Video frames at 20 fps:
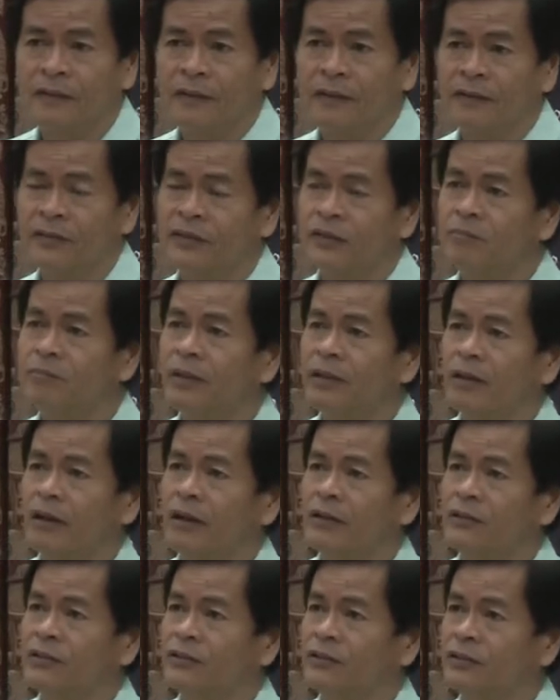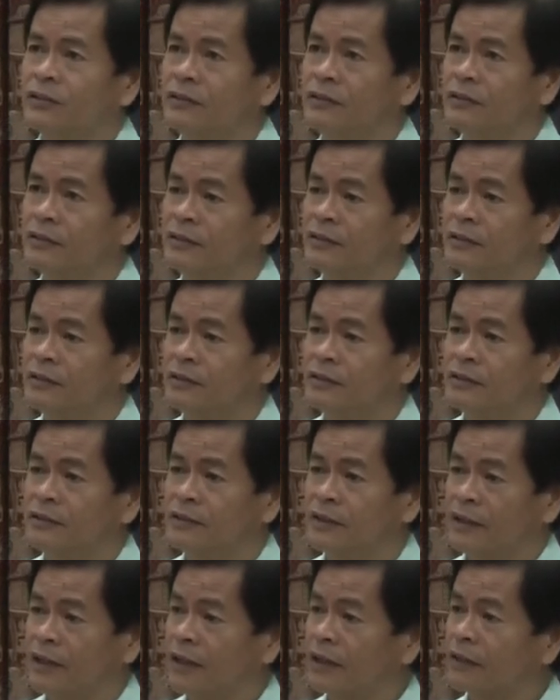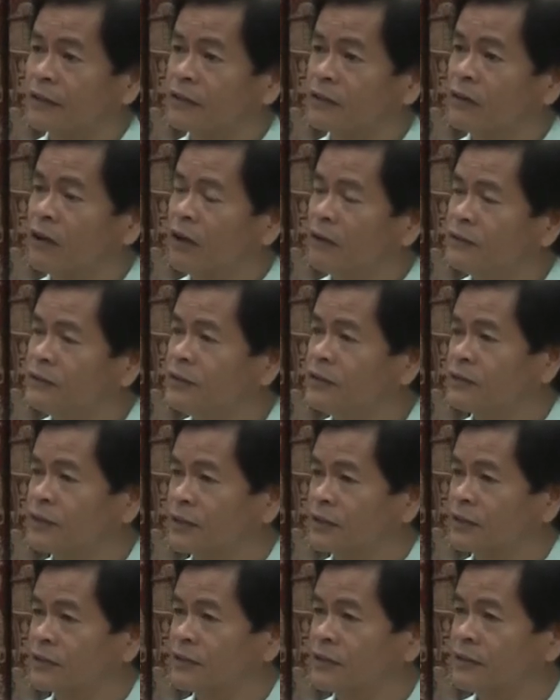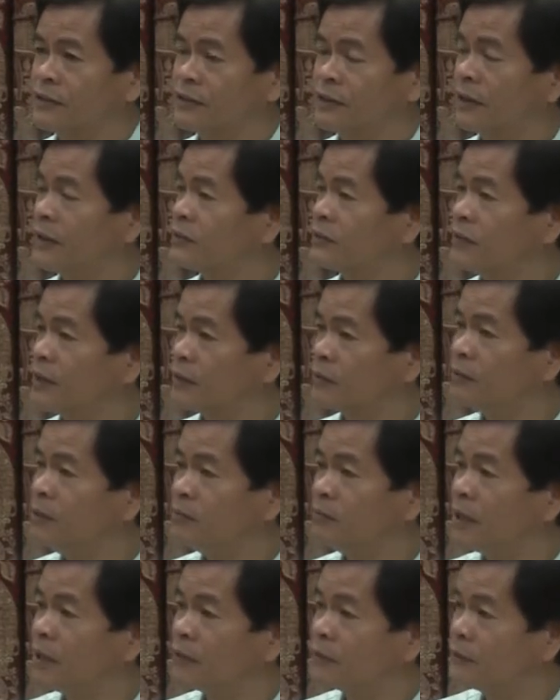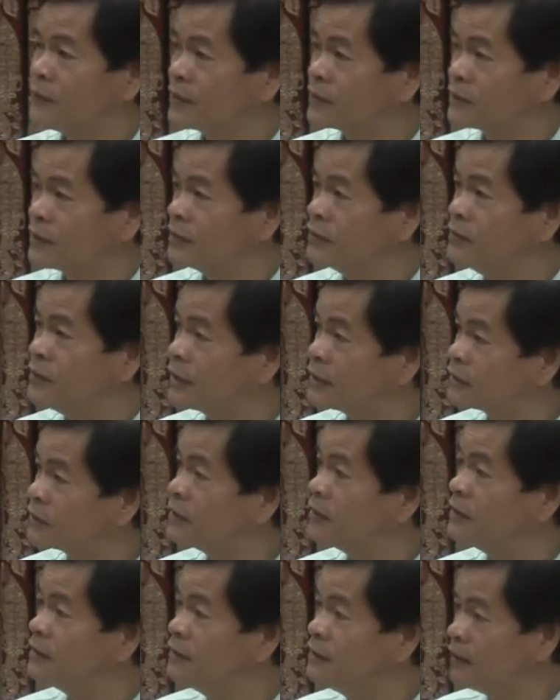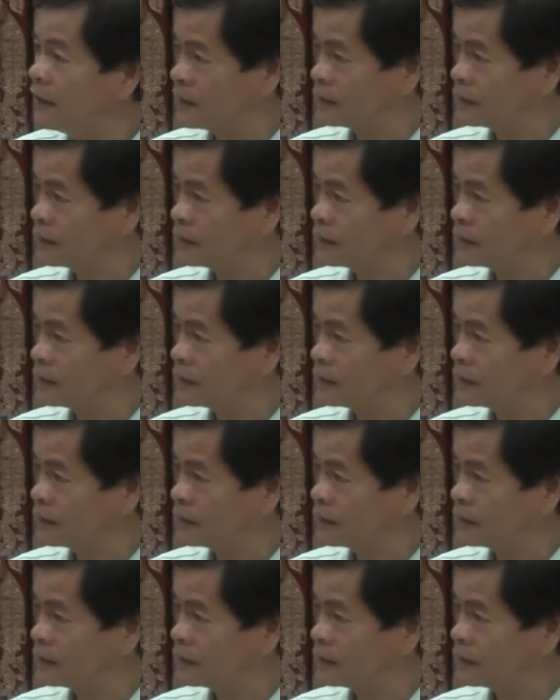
Is it because the character of Jesus has not been manifested yet in